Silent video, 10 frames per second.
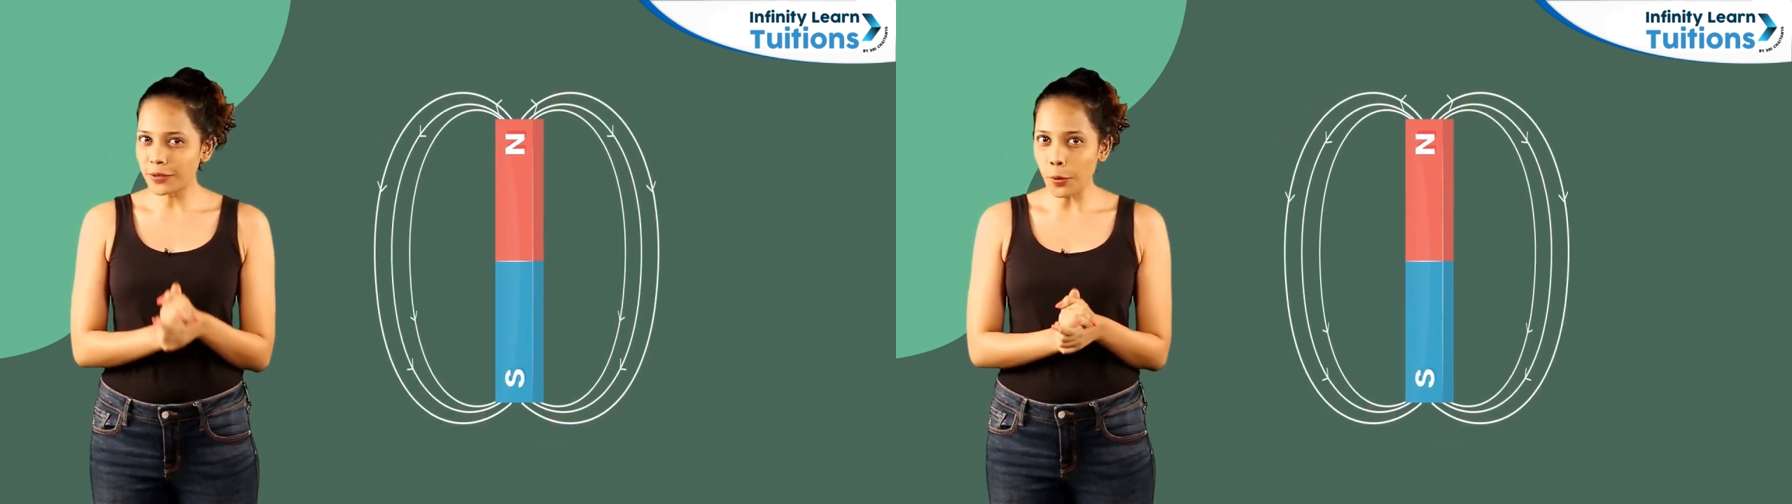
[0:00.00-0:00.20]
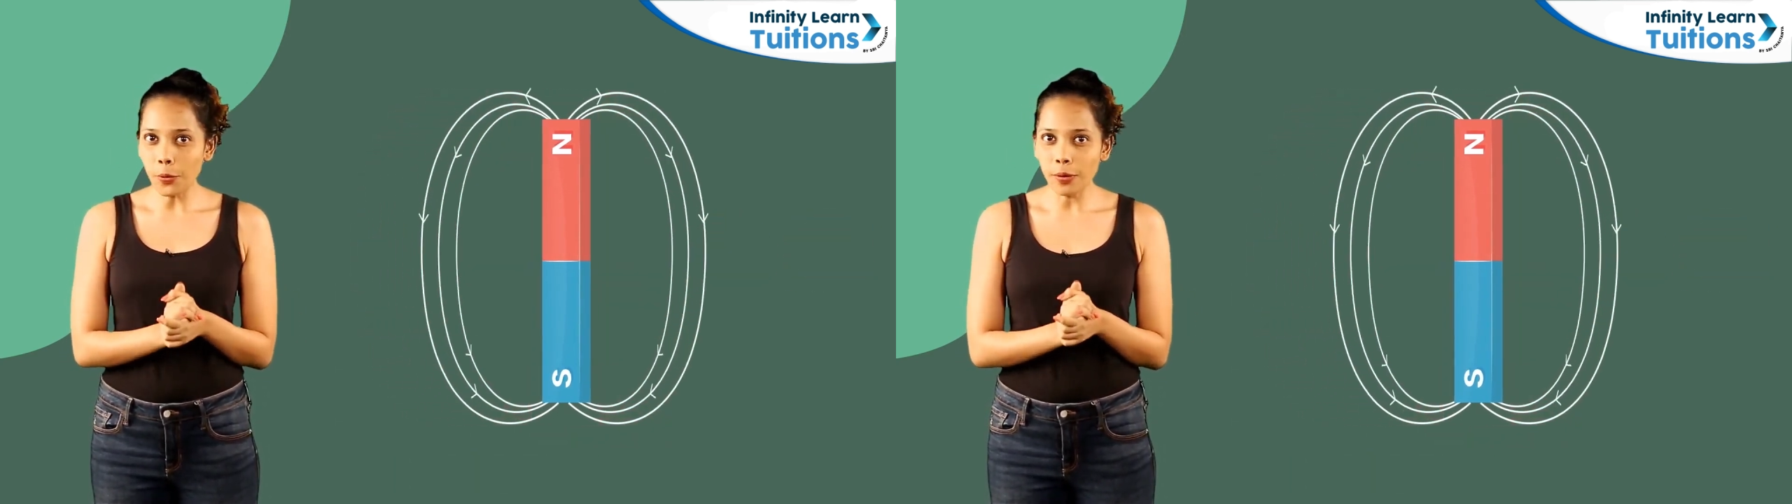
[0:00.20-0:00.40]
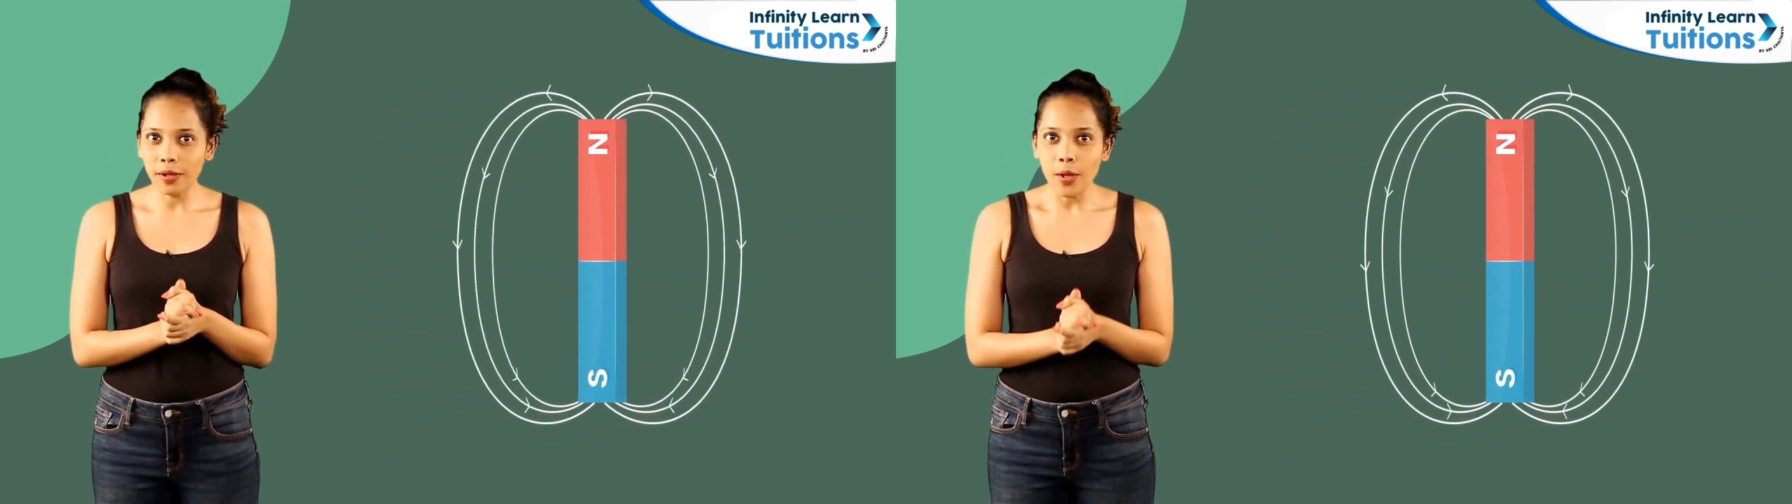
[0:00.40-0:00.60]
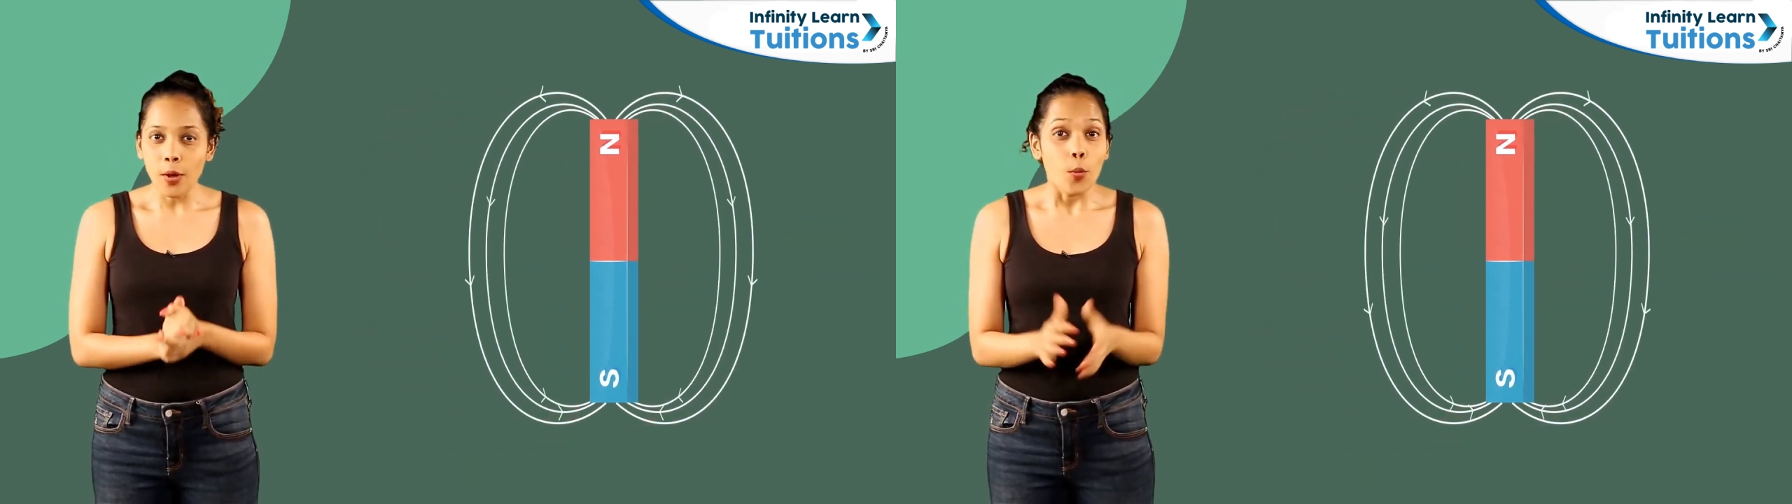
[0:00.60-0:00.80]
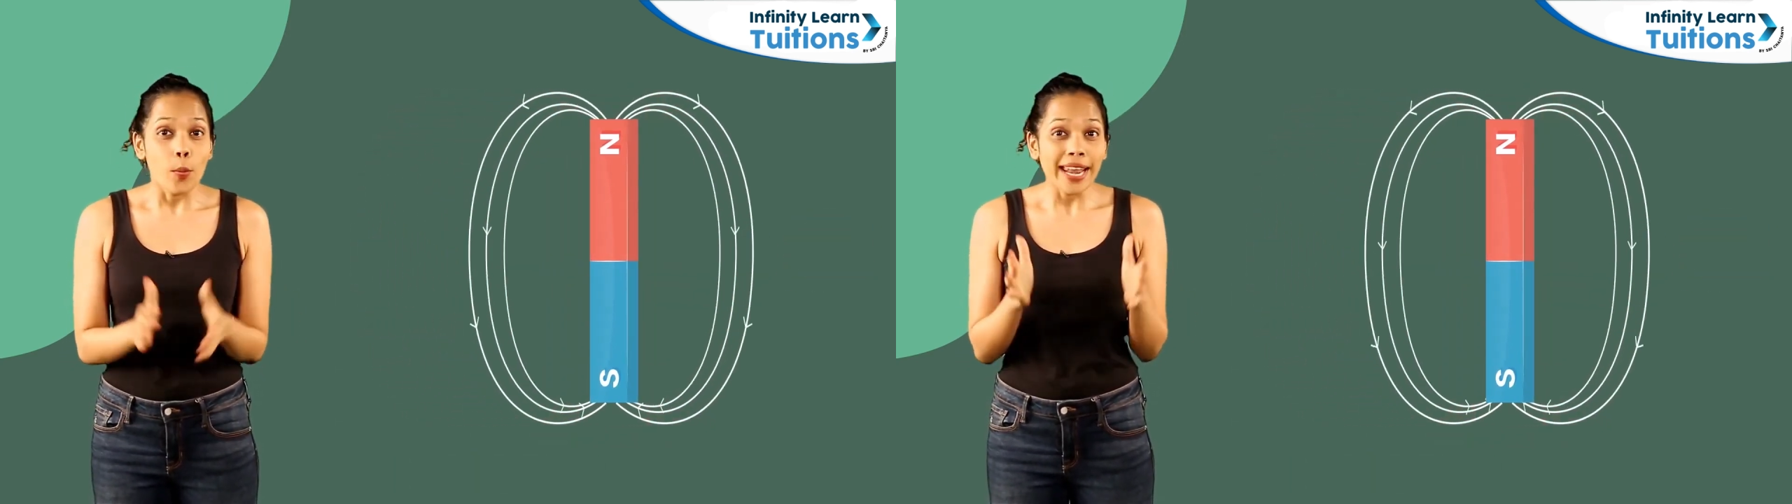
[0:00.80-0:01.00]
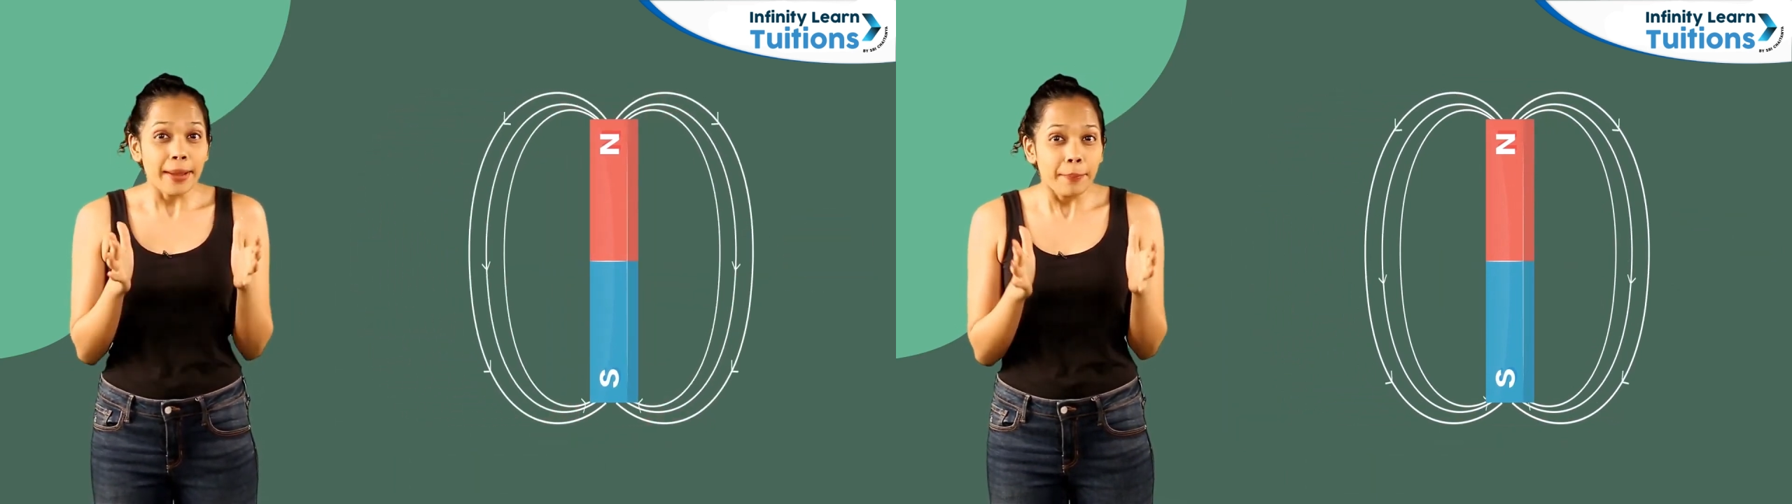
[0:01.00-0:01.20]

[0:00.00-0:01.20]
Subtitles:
So, when I